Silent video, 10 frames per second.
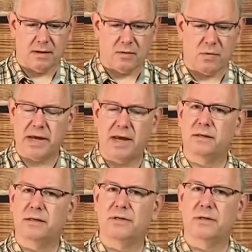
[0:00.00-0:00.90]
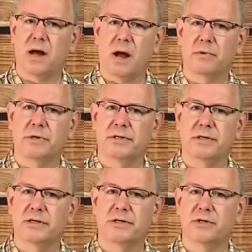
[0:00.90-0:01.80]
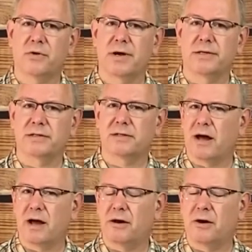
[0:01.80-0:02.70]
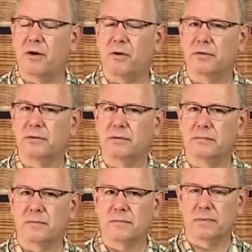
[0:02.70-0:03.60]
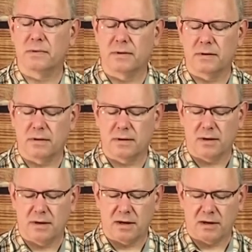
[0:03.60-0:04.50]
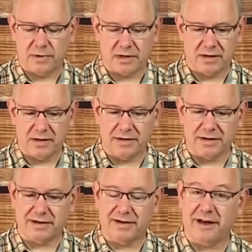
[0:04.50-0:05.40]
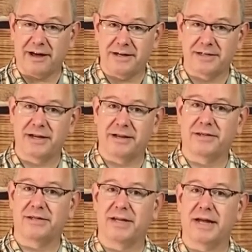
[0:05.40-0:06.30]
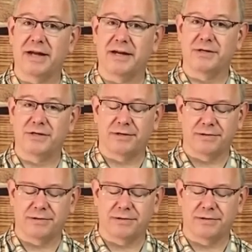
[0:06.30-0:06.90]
We can't accomplish this choice on our own. But God has set the stage.